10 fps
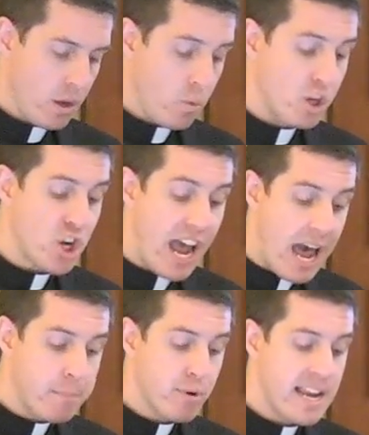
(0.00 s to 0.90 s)
which
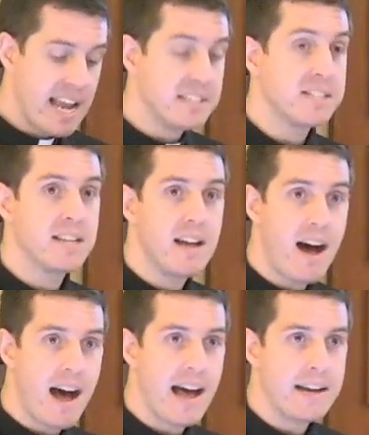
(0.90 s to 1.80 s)
apprehends
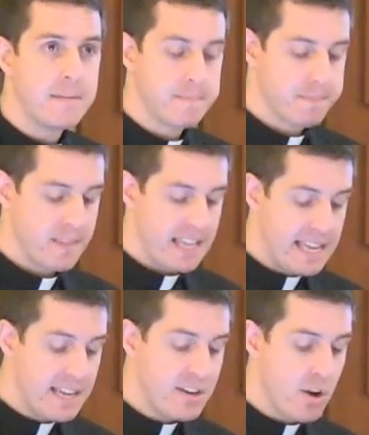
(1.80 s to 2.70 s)
God
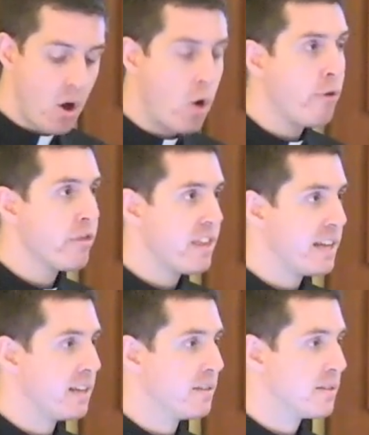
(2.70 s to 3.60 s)
in all
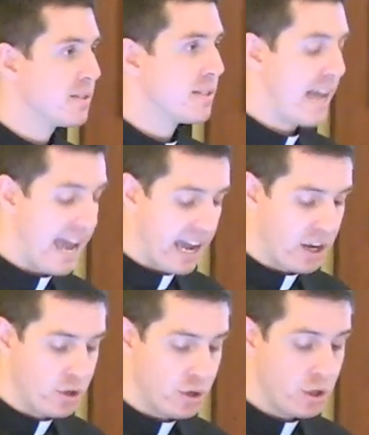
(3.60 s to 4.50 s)
things
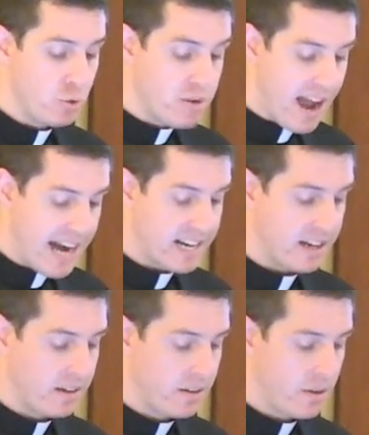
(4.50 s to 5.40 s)
and
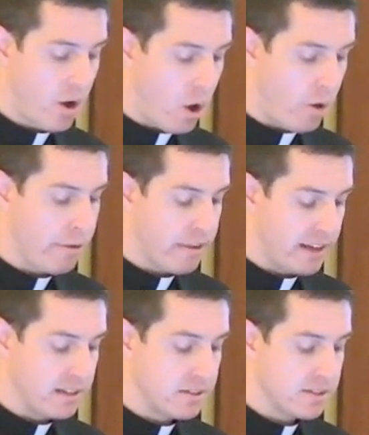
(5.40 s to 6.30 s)
uniting all
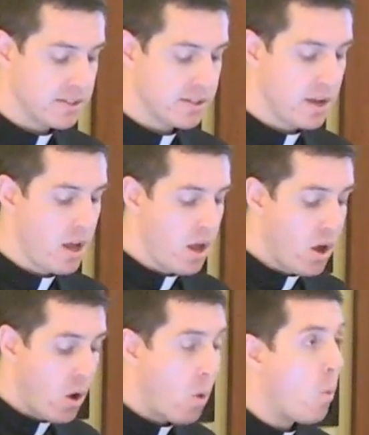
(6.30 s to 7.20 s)
things,
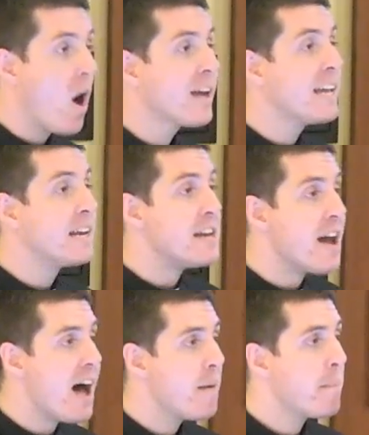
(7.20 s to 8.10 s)
walking
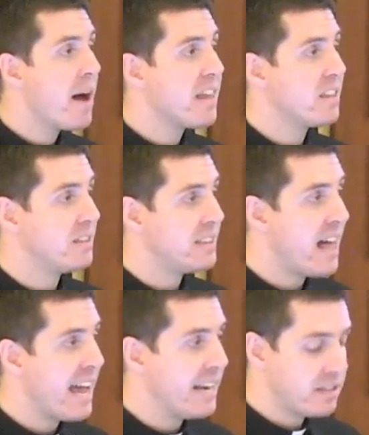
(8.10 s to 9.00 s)
not by the
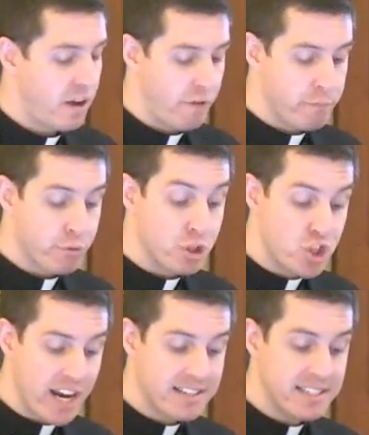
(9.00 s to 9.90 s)
light of
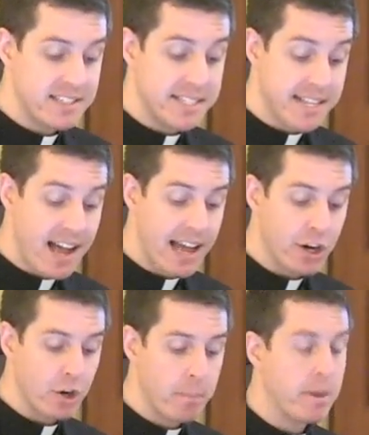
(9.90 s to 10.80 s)
projected
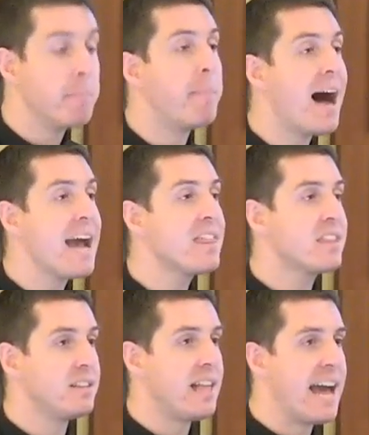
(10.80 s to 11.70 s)
desire, but by
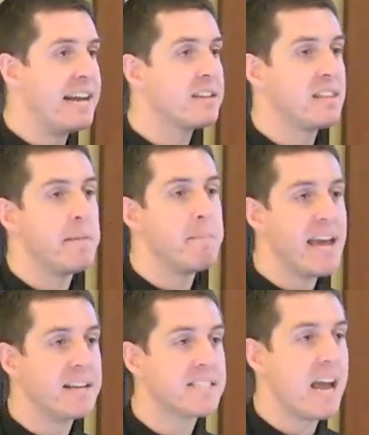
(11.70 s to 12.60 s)
the light that
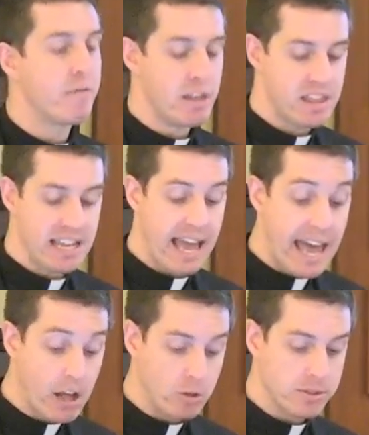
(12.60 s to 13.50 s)
makes everything
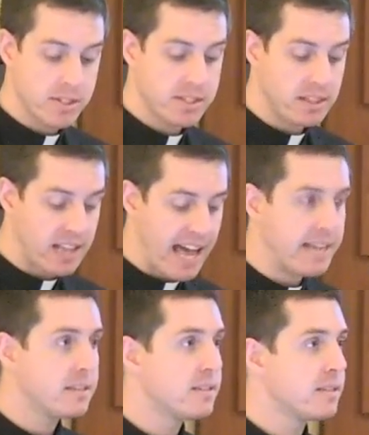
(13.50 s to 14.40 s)
else
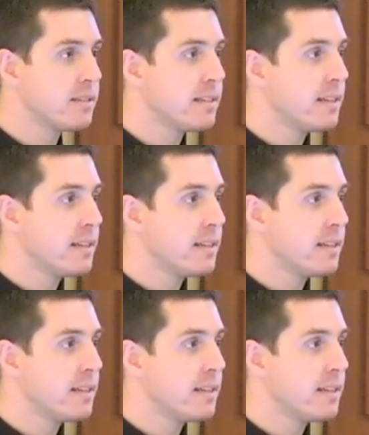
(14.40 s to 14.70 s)
light.